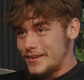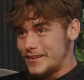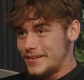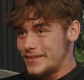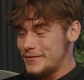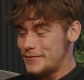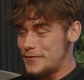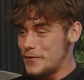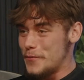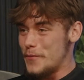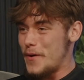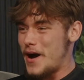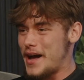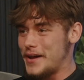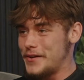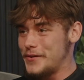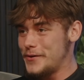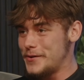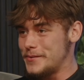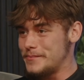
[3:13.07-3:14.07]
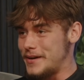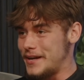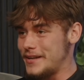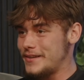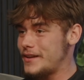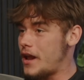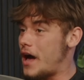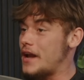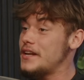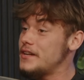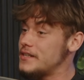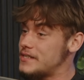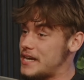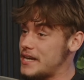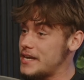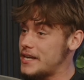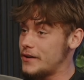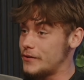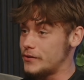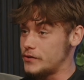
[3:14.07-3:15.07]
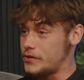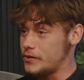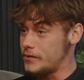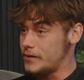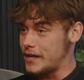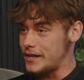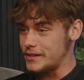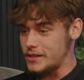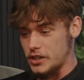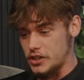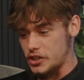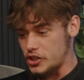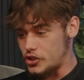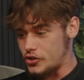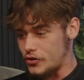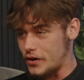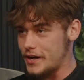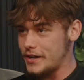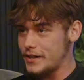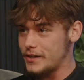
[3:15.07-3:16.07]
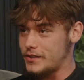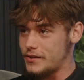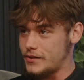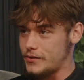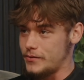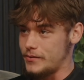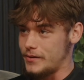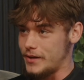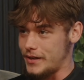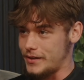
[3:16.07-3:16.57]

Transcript: Thought, why not, man? I didn't take it on 2 days. I just trained 2 days.